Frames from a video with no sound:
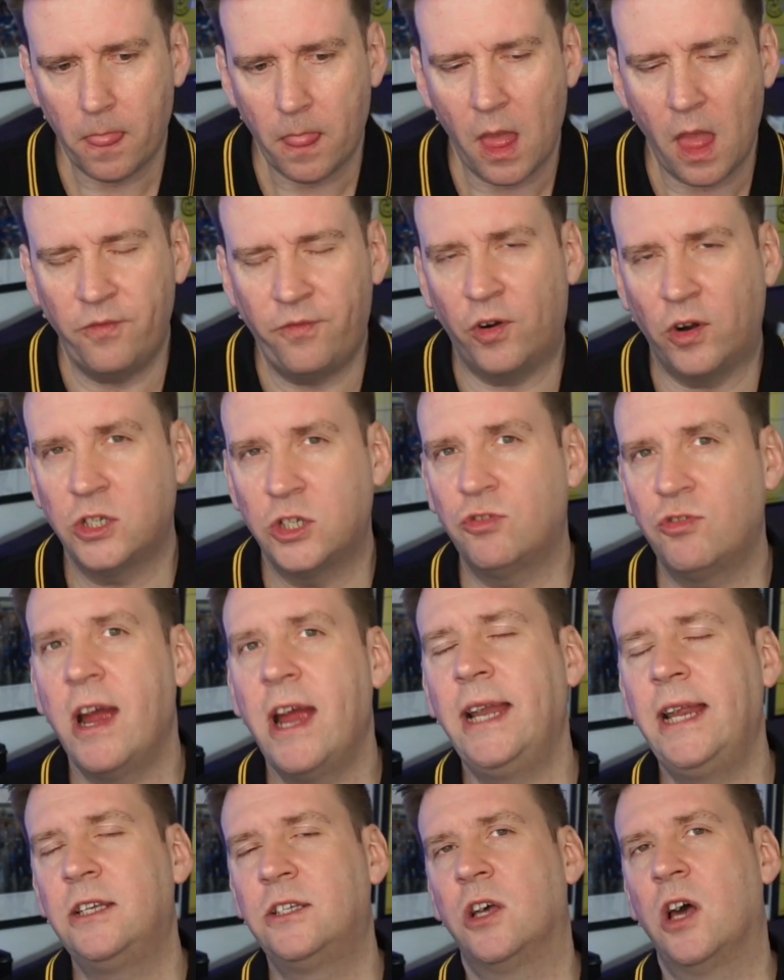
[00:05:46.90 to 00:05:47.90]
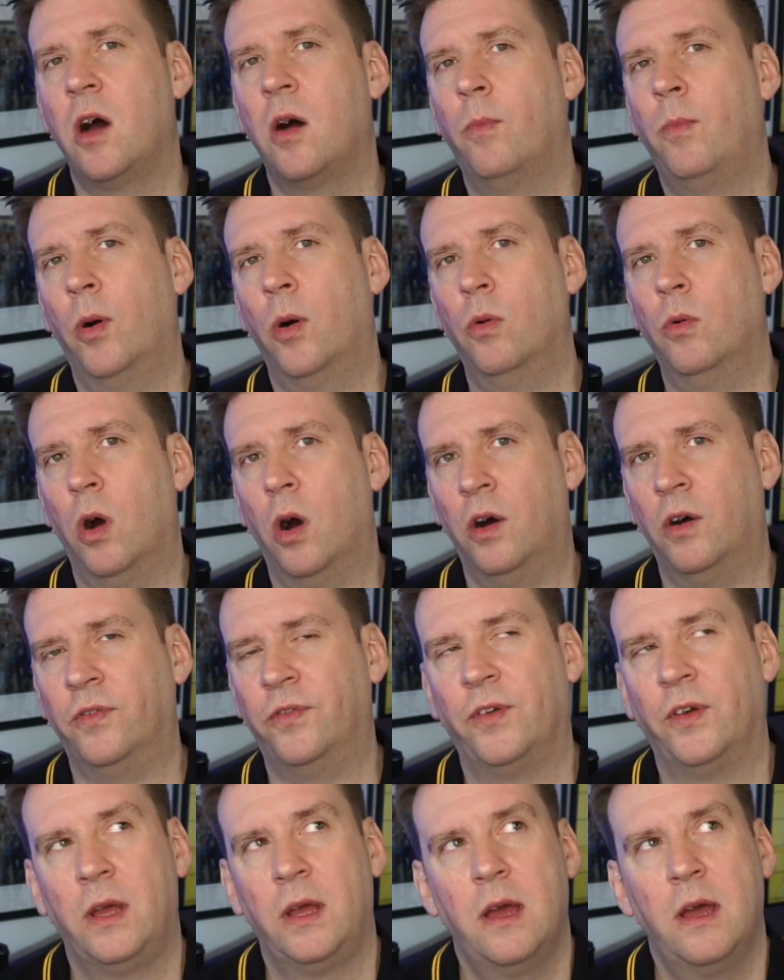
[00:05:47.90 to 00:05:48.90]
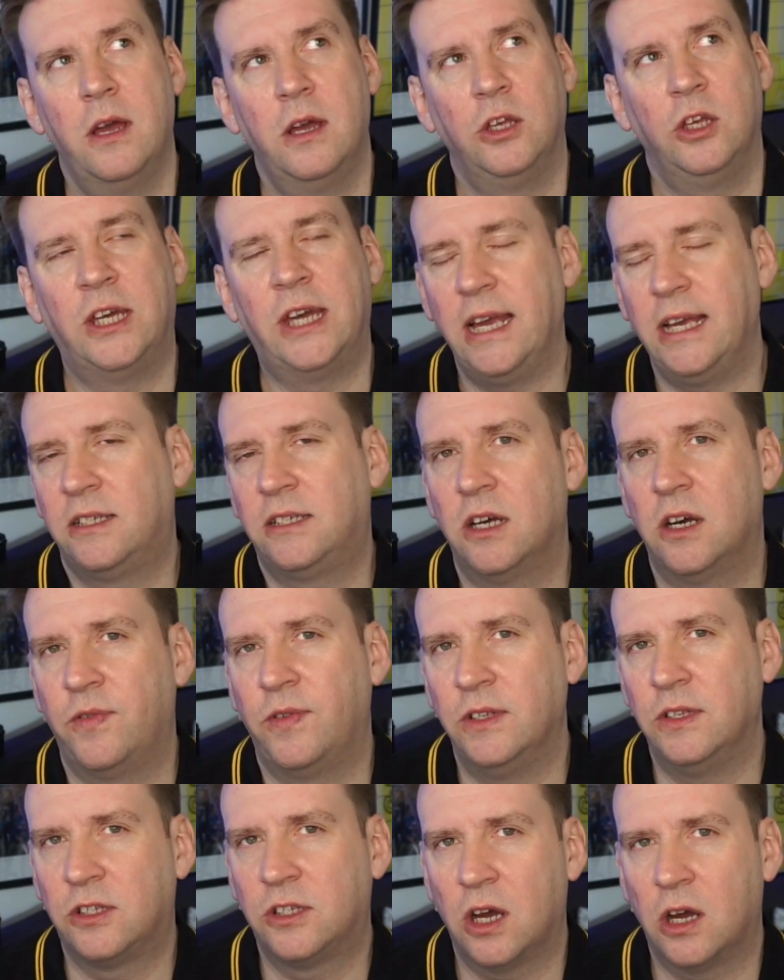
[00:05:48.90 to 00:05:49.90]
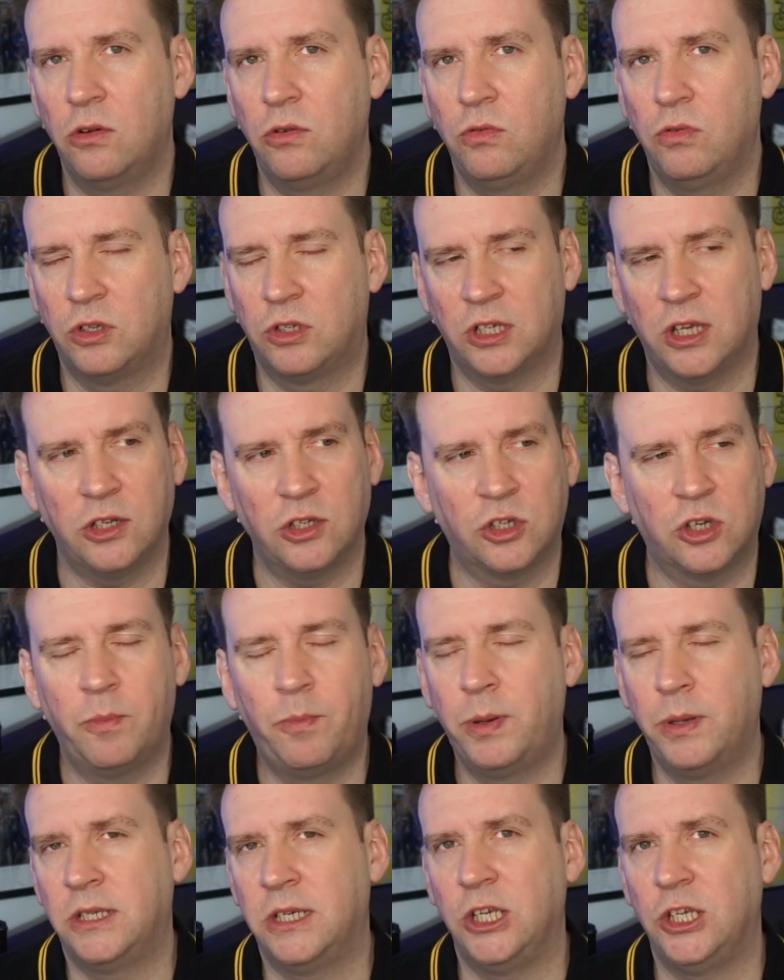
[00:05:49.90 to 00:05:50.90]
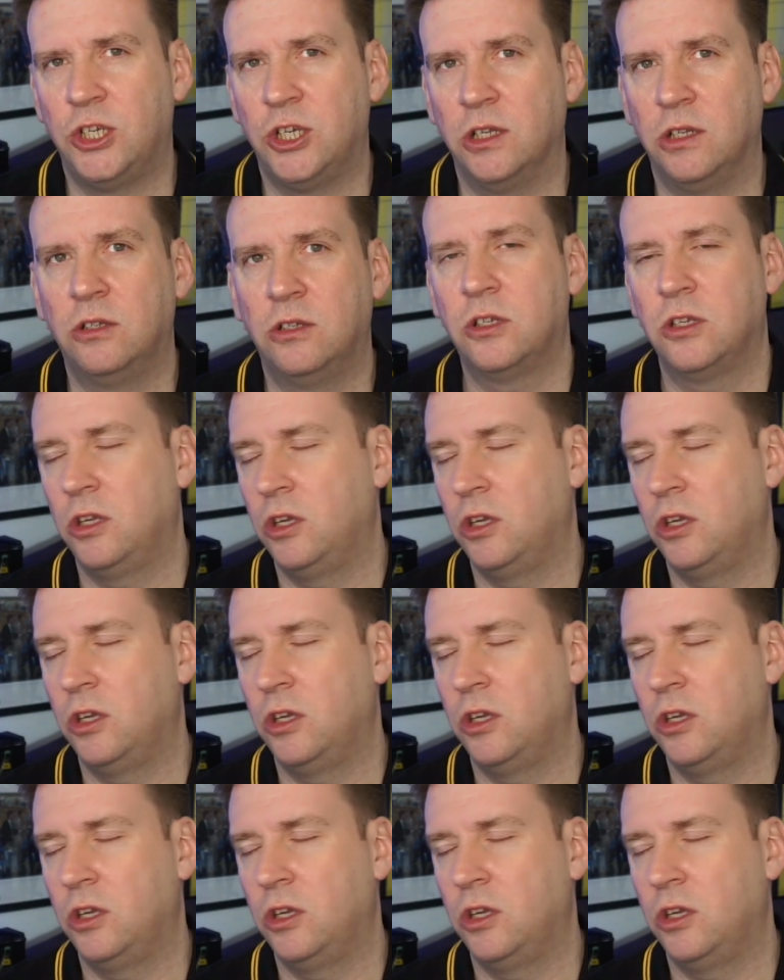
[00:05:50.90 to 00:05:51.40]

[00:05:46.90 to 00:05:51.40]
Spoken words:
frustrating example of you get yourself in such good positions,